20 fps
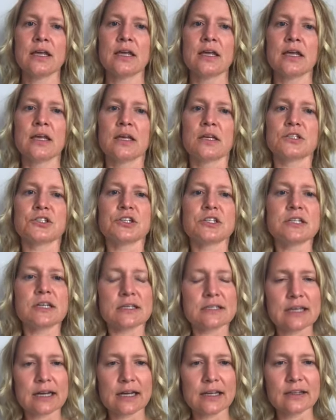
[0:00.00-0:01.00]
She does
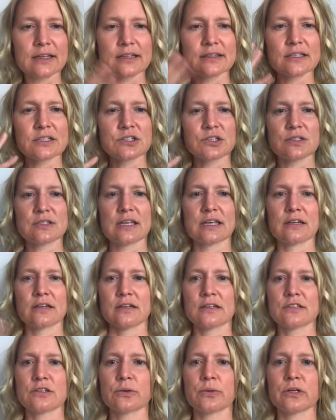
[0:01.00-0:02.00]
highlight that she's
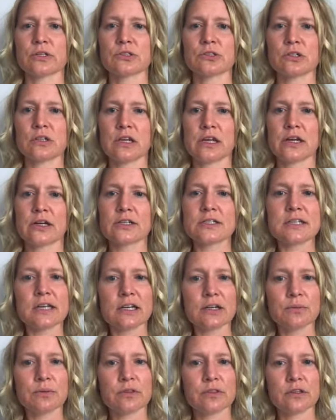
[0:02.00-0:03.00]
analyzed questionnaire data
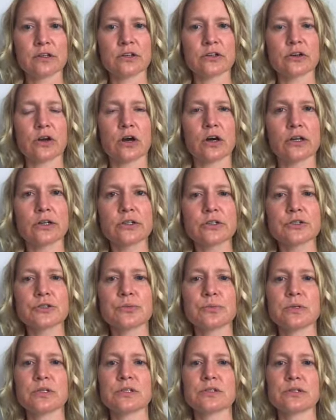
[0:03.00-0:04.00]
within her honors
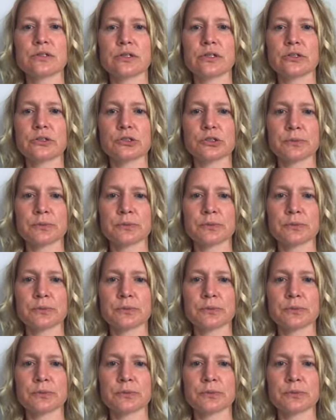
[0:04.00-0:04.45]
research,